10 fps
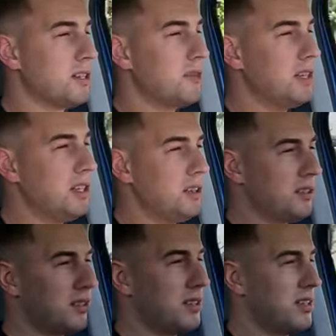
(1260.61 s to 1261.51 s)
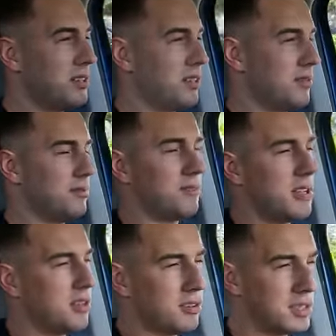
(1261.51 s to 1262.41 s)
You can hear things
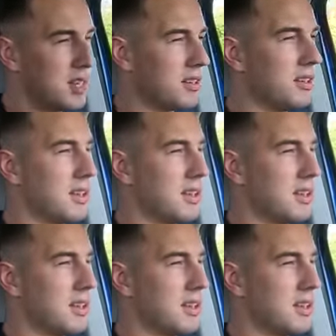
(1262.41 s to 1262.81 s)
here and there,